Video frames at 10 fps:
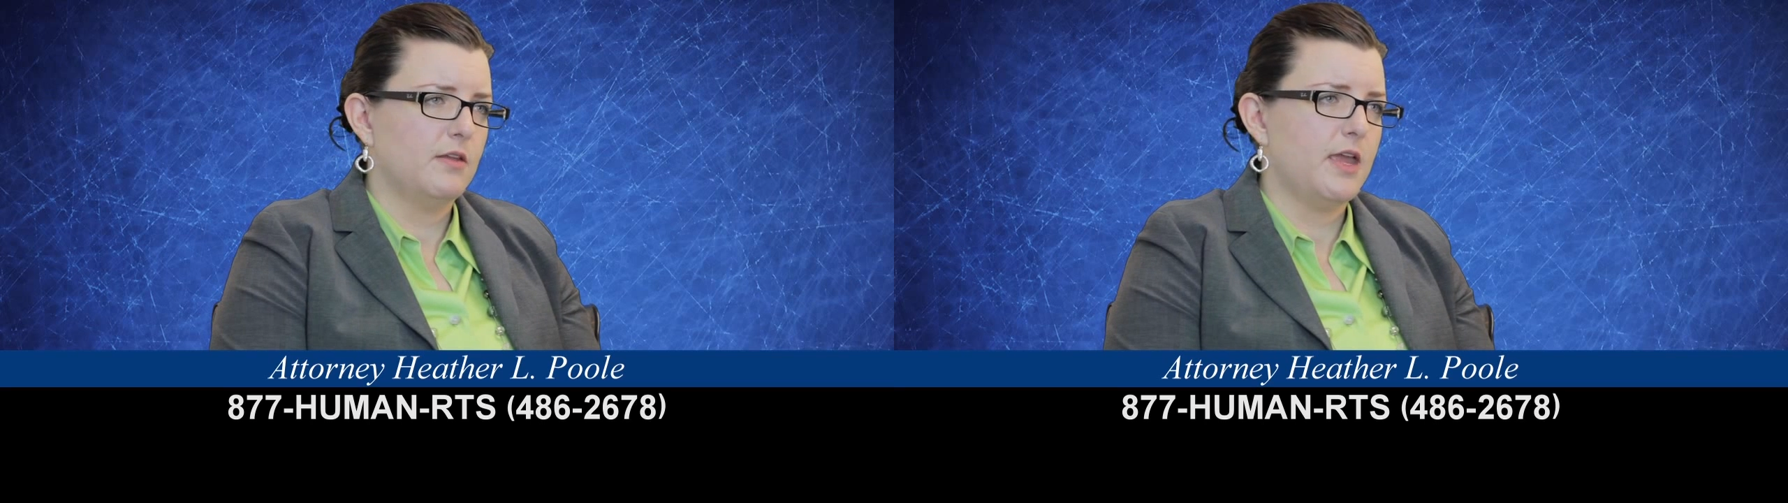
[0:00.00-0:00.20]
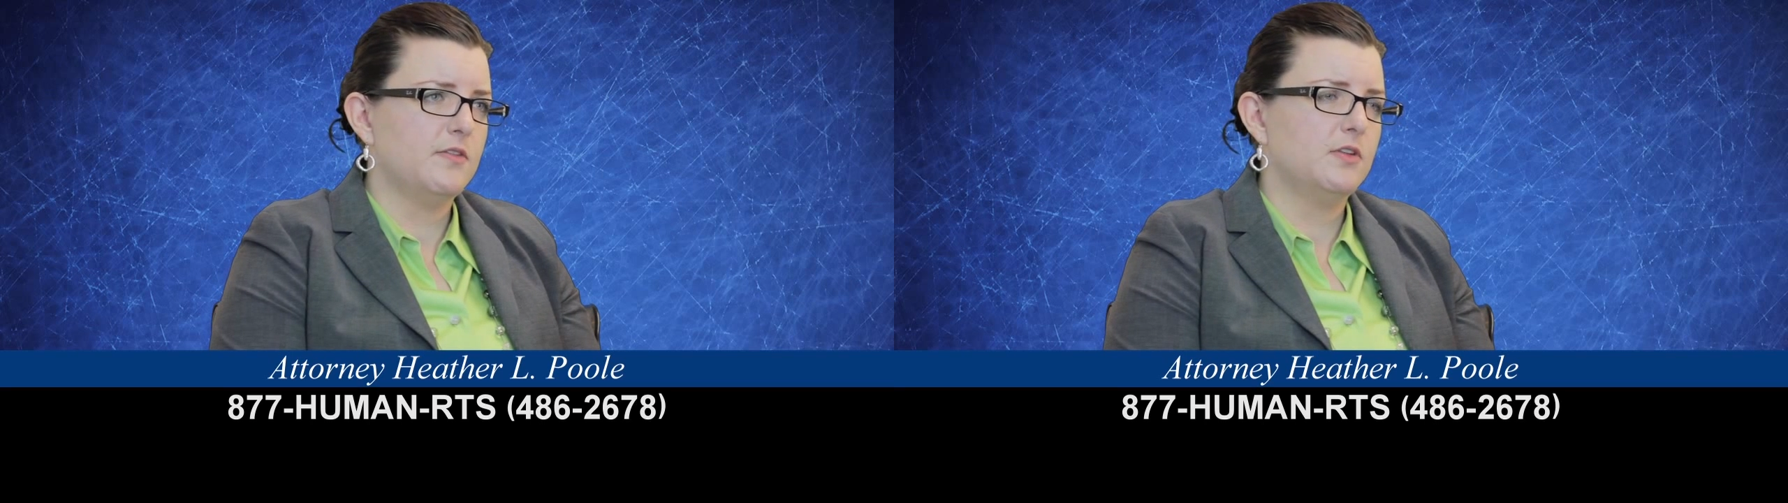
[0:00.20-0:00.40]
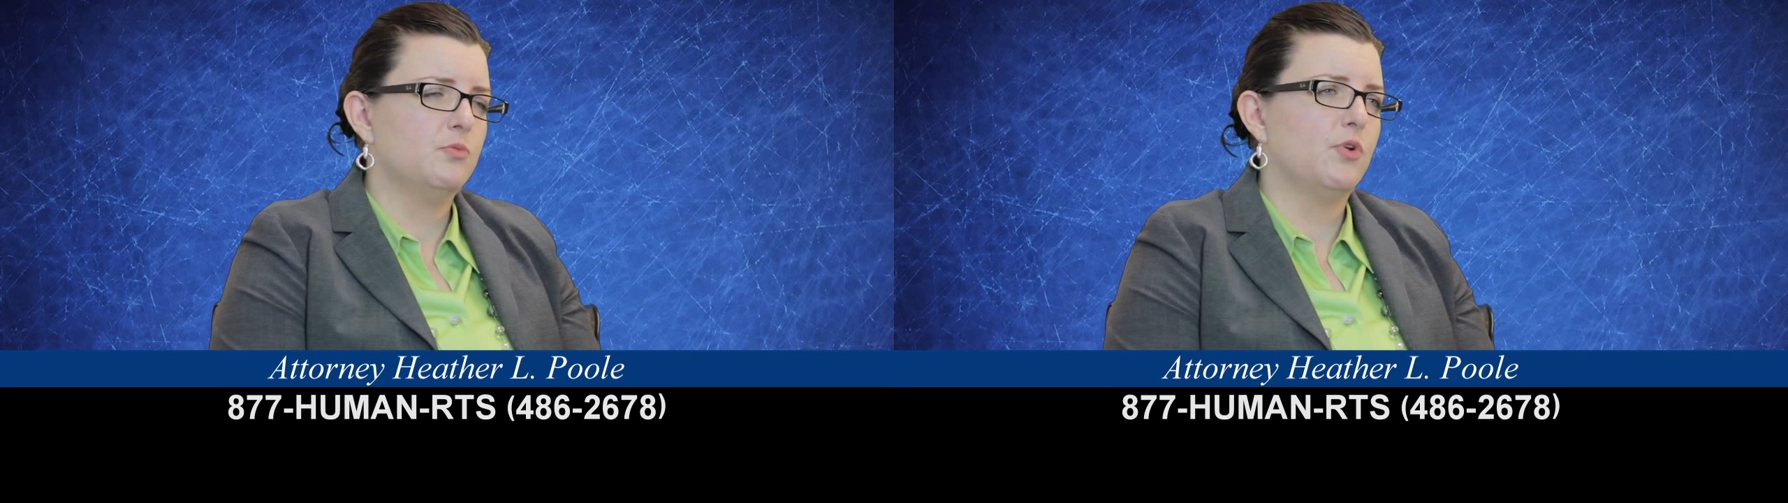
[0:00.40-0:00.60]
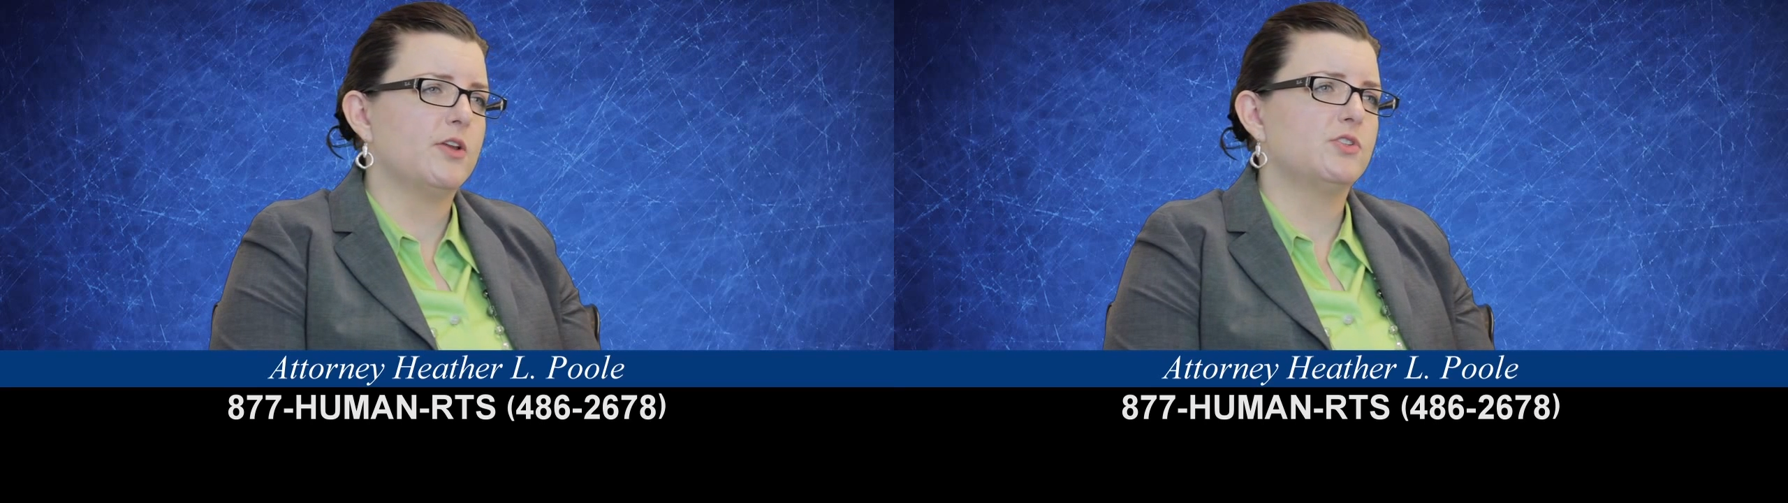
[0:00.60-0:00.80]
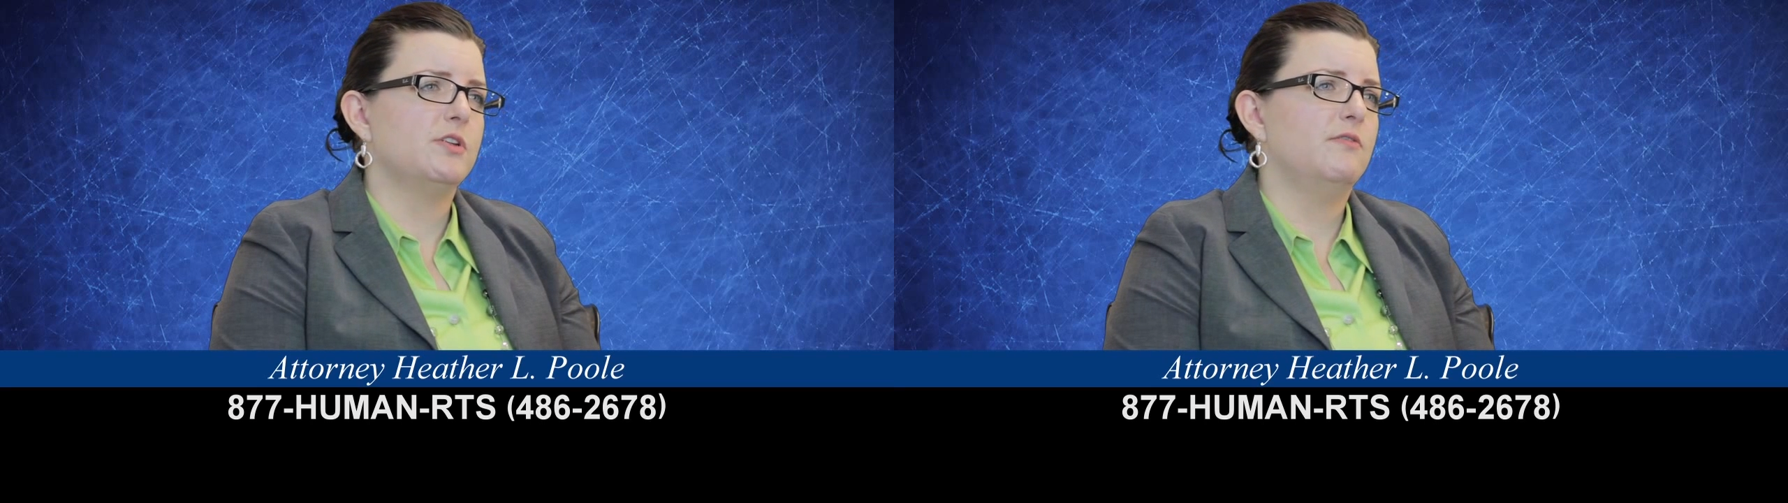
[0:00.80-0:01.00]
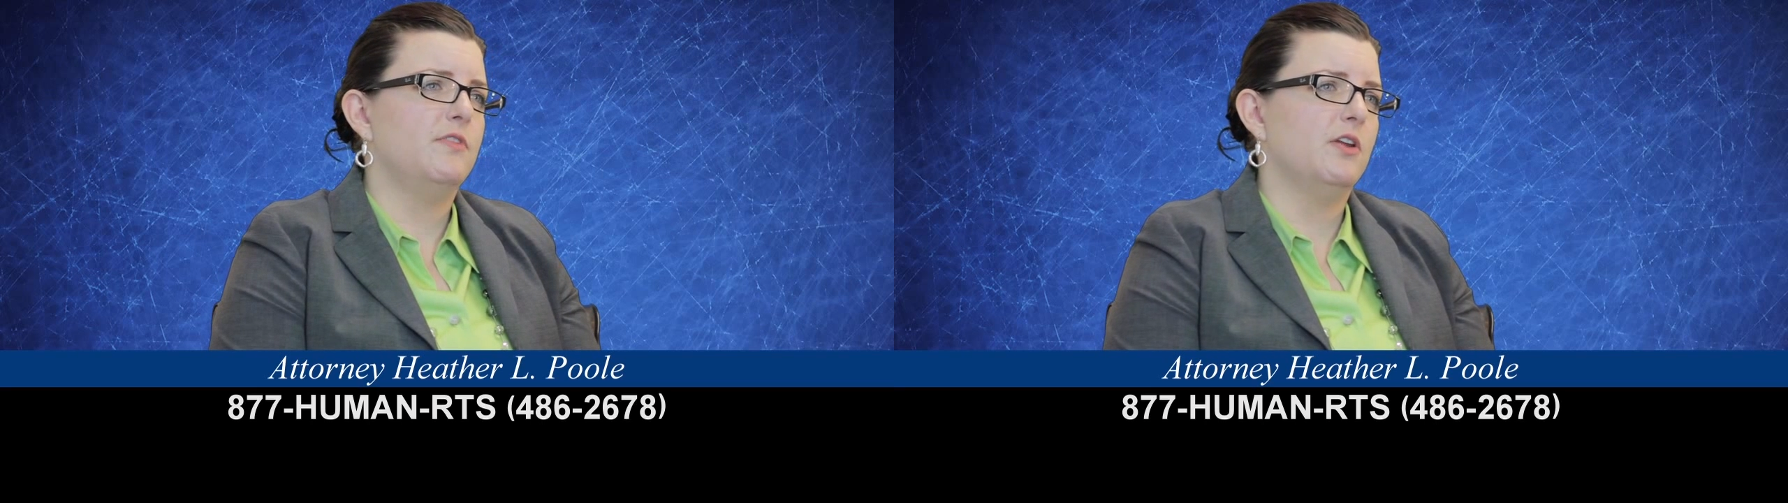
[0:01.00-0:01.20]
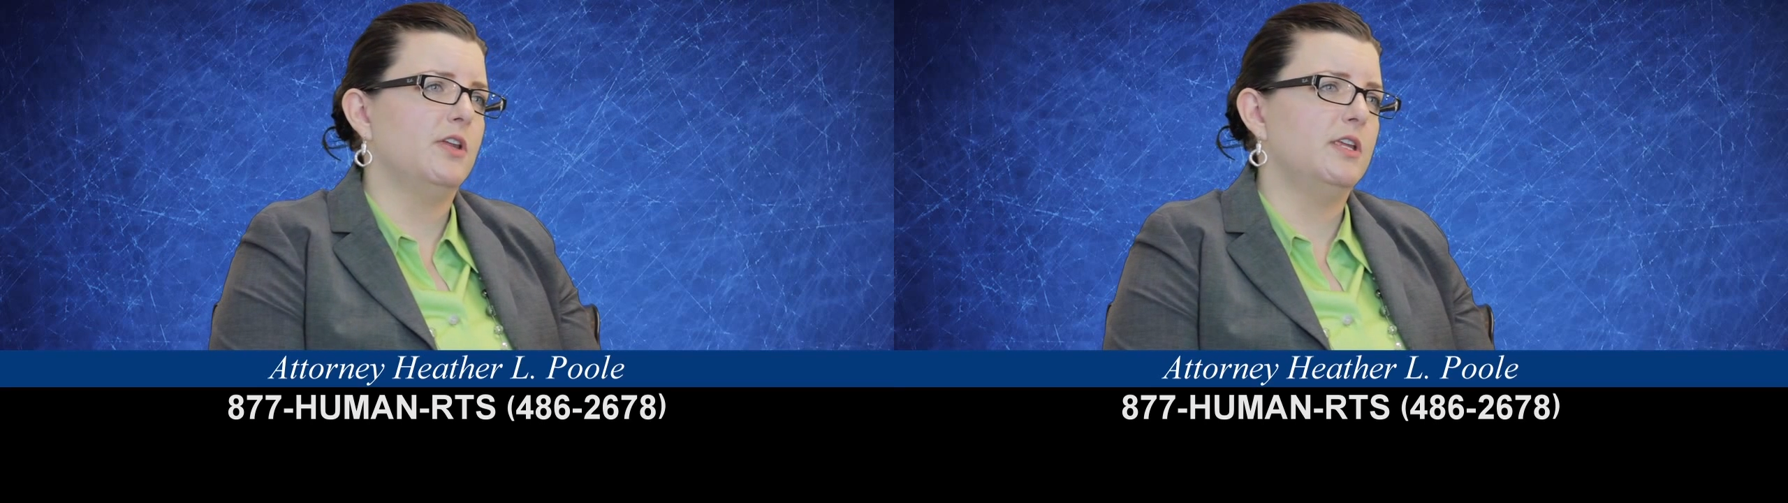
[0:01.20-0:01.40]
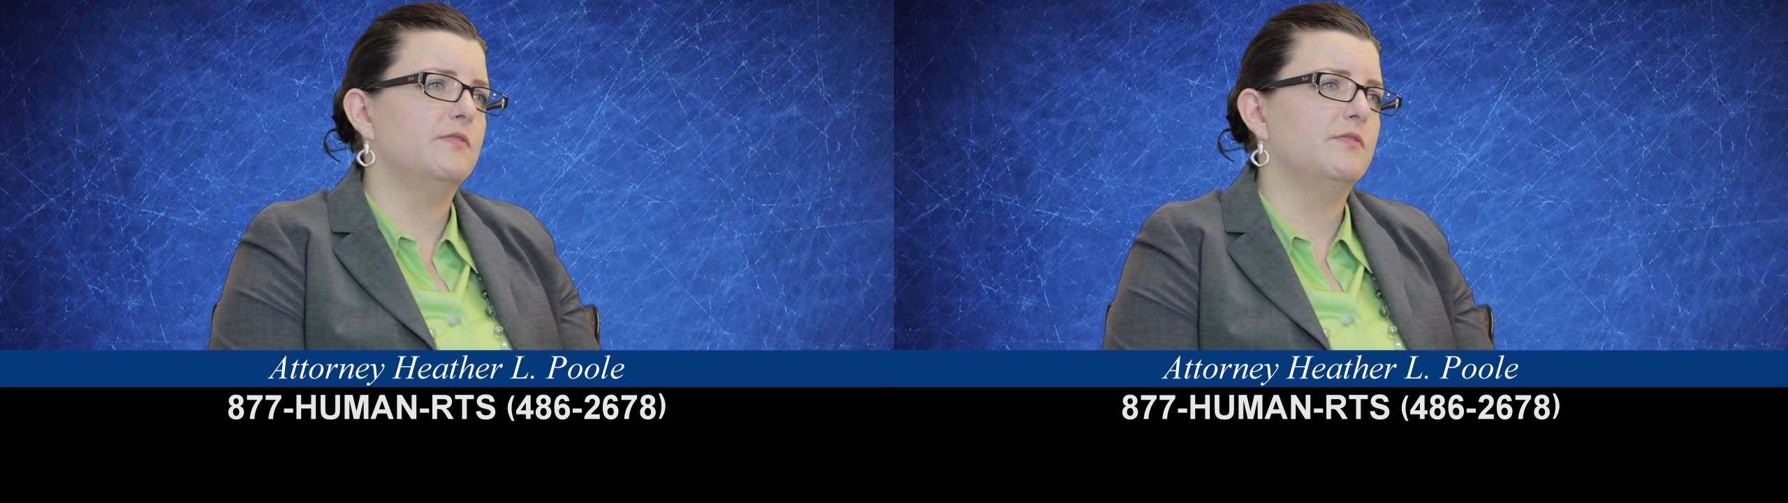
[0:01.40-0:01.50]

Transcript: and the depression and fear he